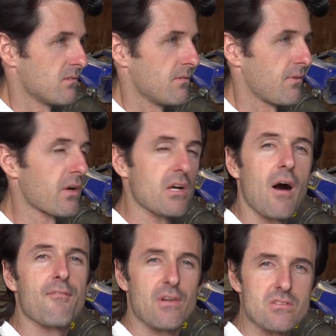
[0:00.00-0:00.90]
Very
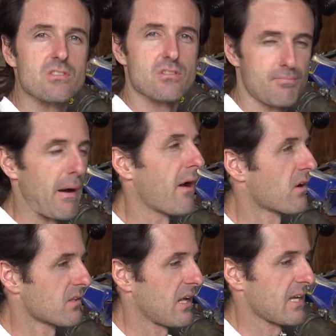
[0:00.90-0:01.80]
confidence
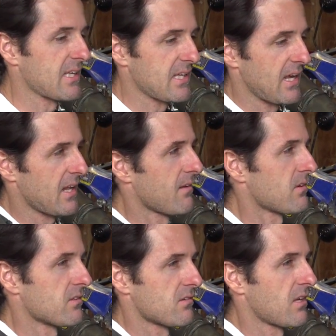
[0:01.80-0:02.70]
inspiring that I can't
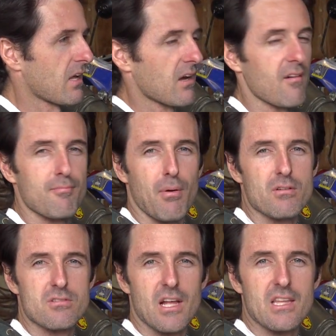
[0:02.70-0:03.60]
even take off
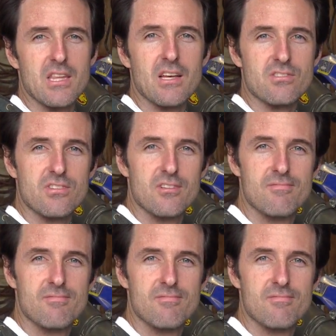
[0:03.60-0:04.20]
parts like this.